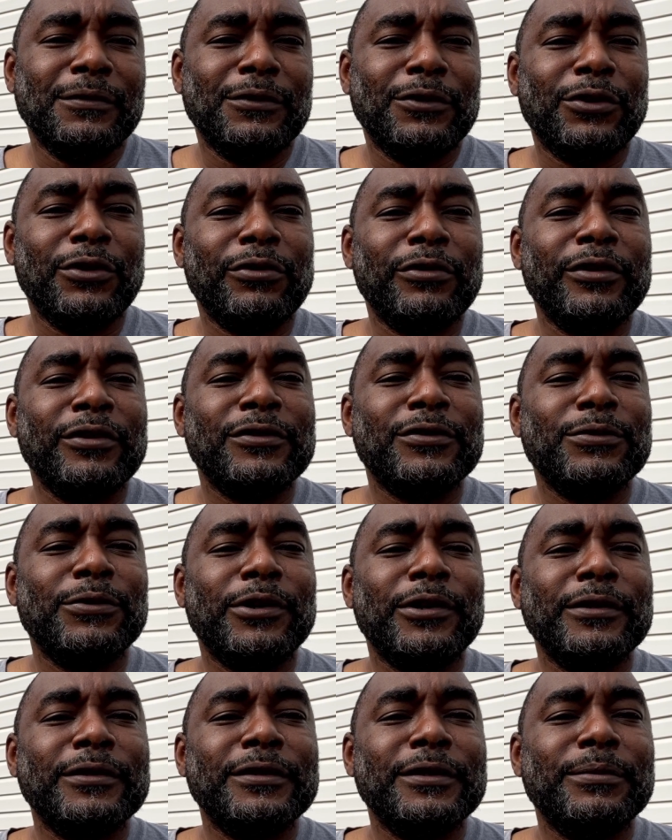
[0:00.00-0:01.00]
curious
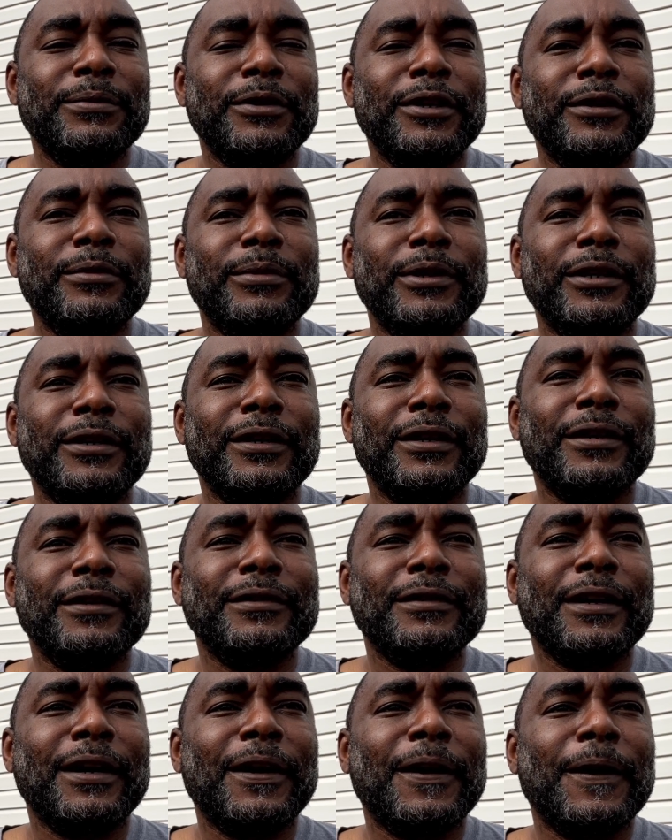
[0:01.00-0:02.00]
word to me because